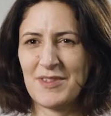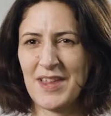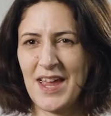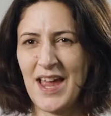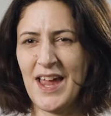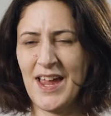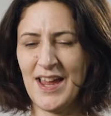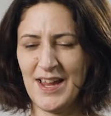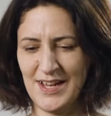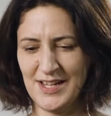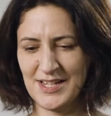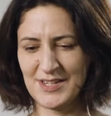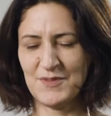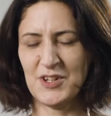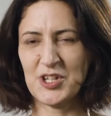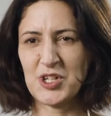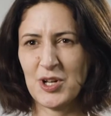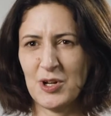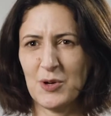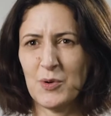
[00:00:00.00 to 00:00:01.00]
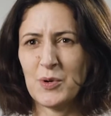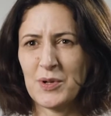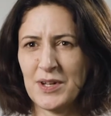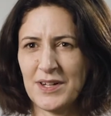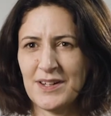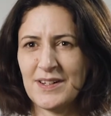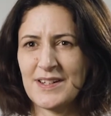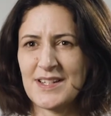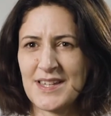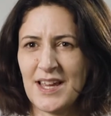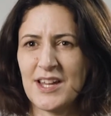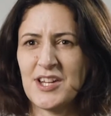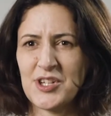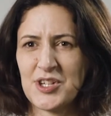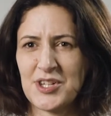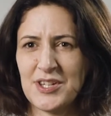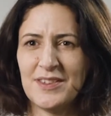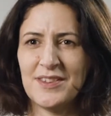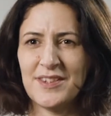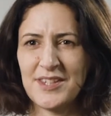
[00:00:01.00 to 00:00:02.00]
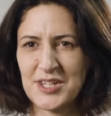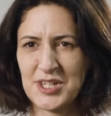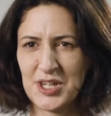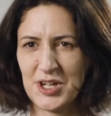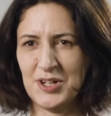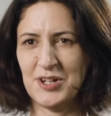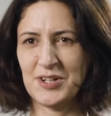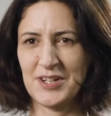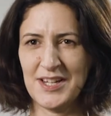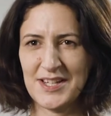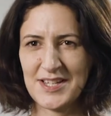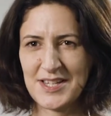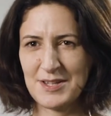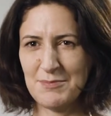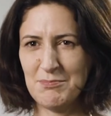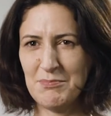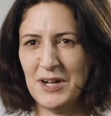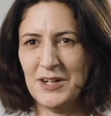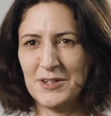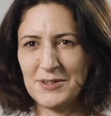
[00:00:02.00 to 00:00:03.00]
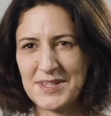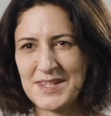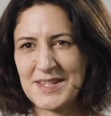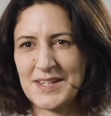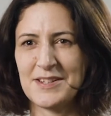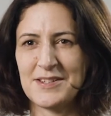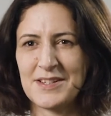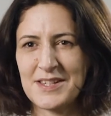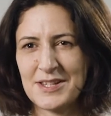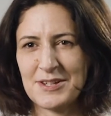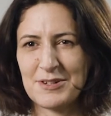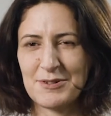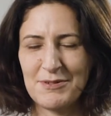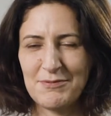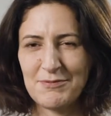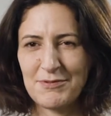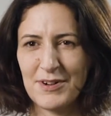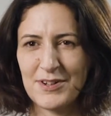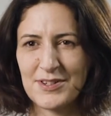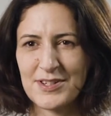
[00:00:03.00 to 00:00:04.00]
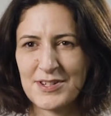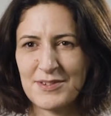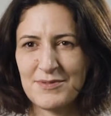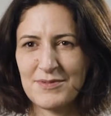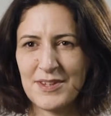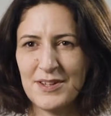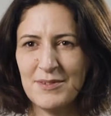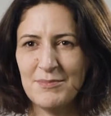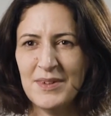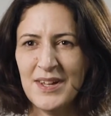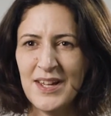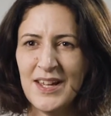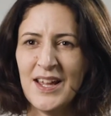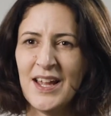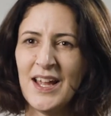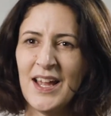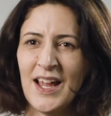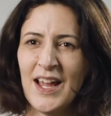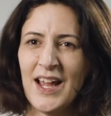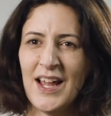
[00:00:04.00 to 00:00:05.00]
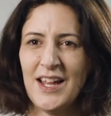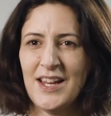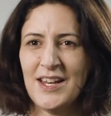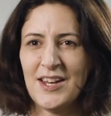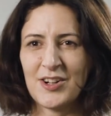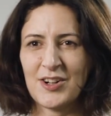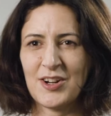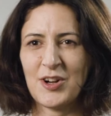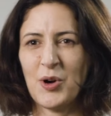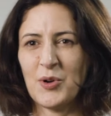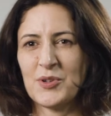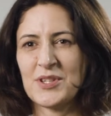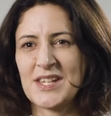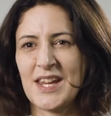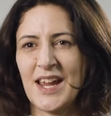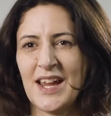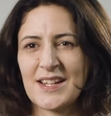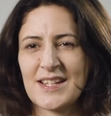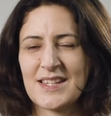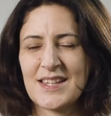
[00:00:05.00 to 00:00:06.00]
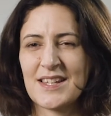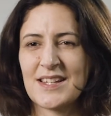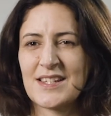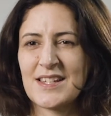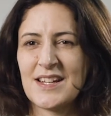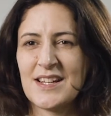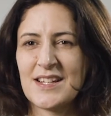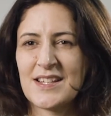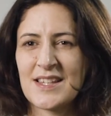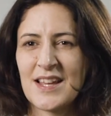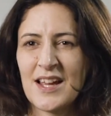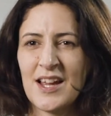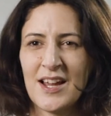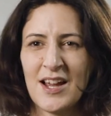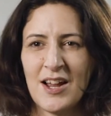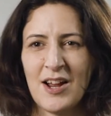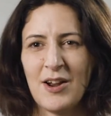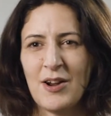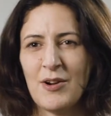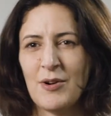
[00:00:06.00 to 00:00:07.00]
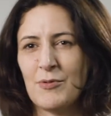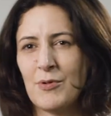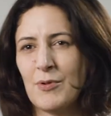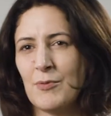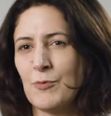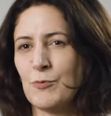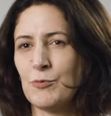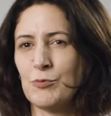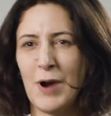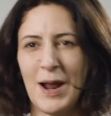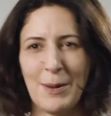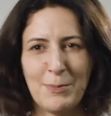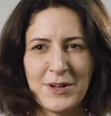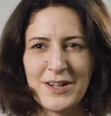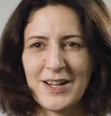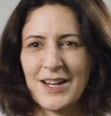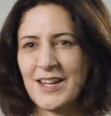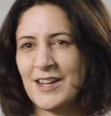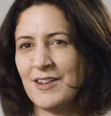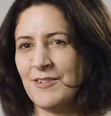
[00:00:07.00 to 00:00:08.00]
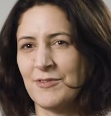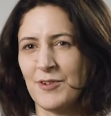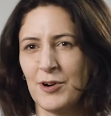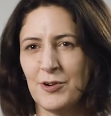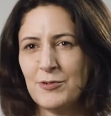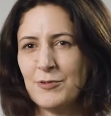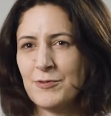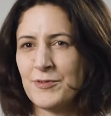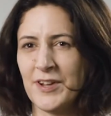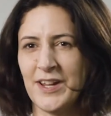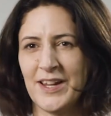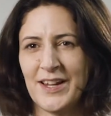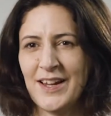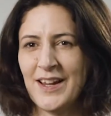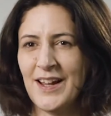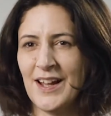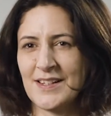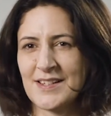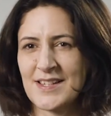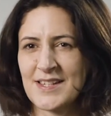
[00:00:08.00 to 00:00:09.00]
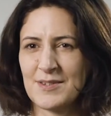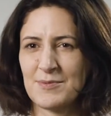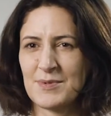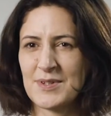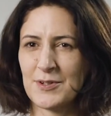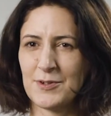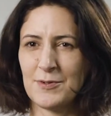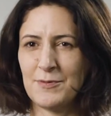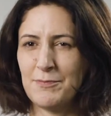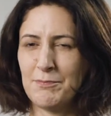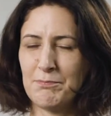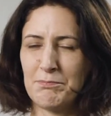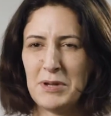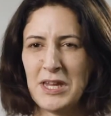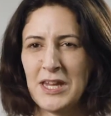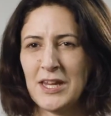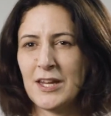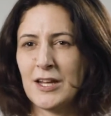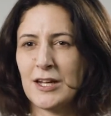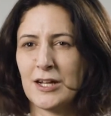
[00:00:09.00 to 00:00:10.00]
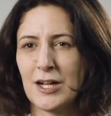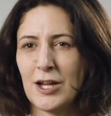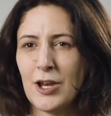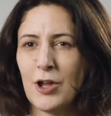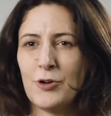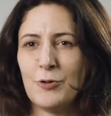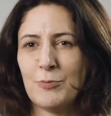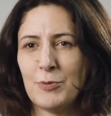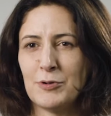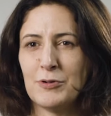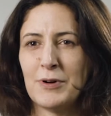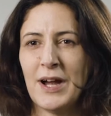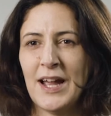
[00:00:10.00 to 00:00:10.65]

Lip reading: their individual organisation, the targets, the milestones that are in front of them, in a context that is rapidly evolving and some sort of big global